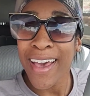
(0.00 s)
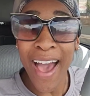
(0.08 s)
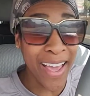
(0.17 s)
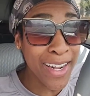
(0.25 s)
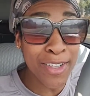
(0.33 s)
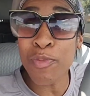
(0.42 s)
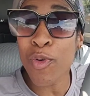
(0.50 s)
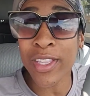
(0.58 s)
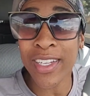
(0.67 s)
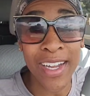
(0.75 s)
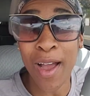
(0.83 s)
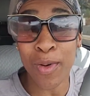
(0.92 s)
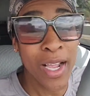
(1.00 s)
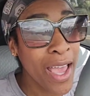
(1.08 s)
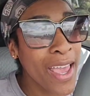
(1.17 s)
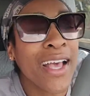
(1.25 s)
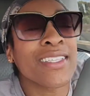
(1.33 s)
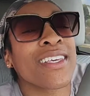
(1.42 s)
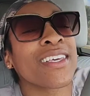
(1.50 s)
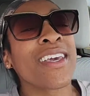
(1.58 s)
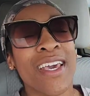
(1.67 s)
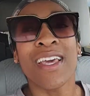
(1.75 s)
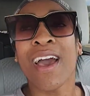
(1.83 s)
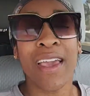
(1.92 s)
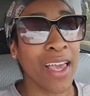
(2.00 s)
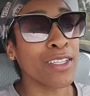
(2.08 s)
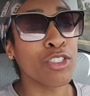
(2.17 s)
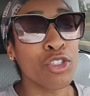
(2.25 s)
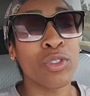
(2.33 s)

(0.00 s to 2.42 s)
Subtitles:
I got to do more than an hour. I got to do